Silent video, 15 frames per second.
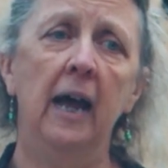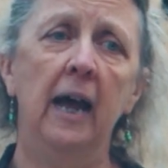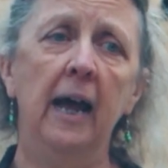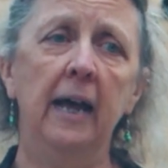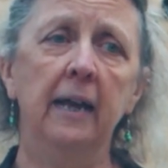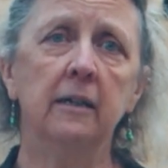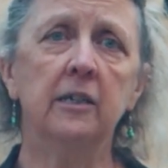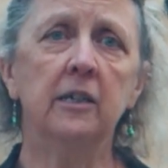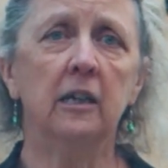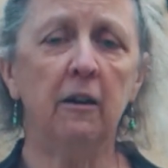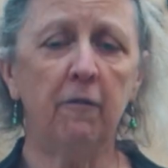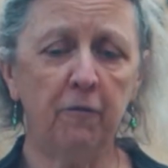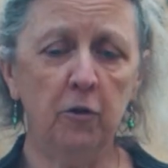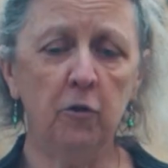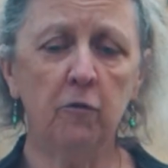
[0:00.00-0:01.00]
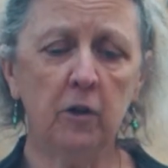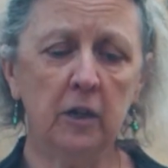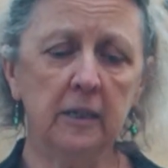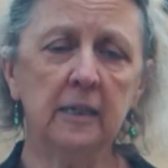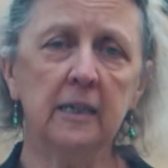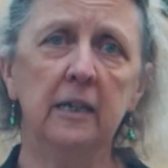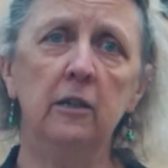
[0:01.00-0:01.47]
And if you
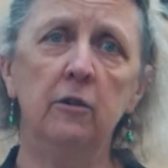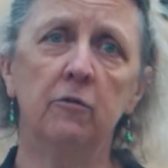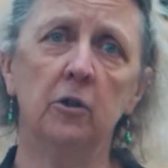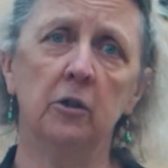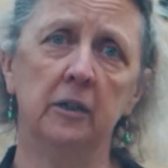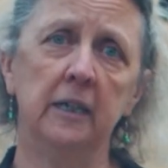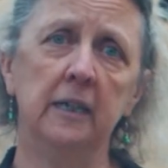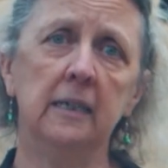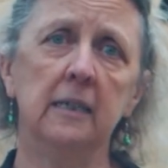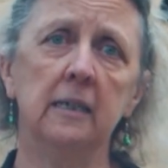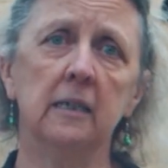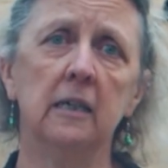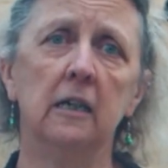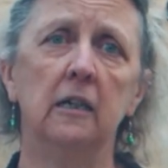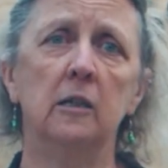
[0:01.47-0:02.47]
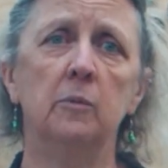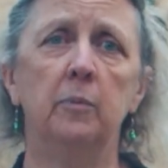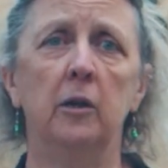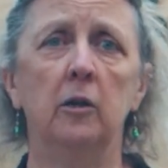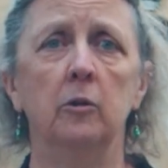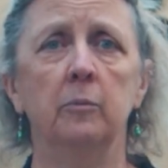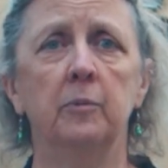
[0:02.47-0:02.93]
can see you've got decent sized
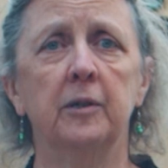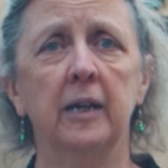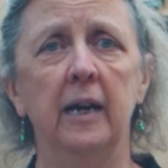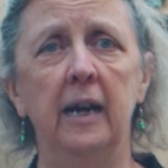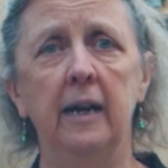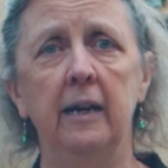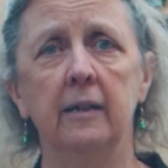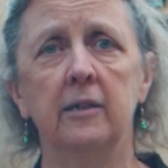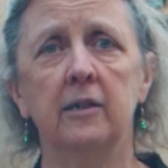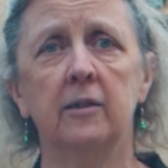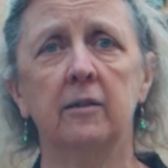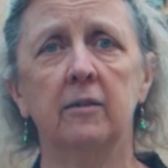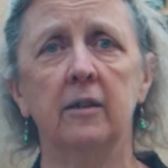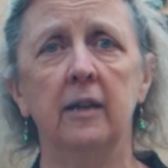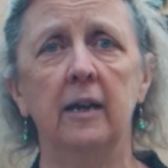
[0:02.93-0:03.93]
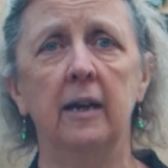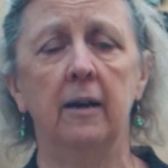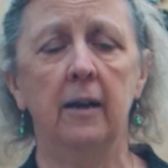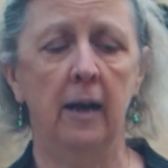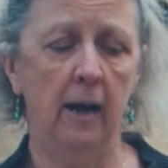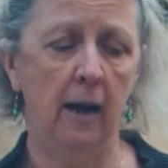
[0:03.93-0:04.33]
bulbs and they're,